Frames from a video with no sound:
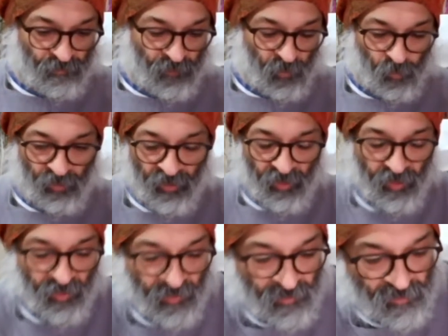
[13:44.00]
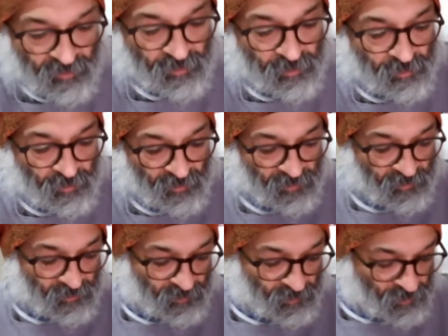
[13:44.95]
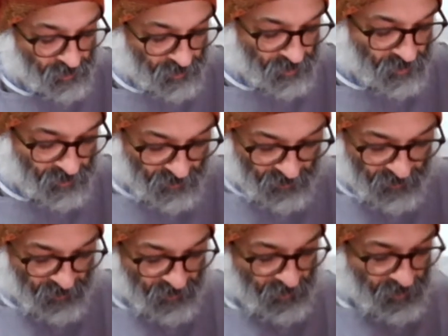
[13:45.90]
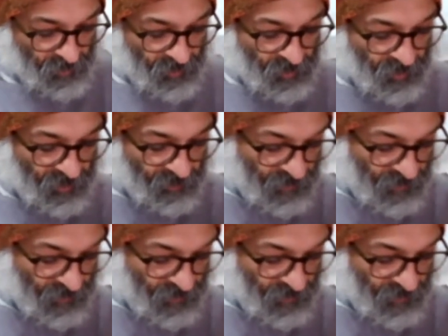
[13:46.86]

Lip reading: wheel head screw here, so I will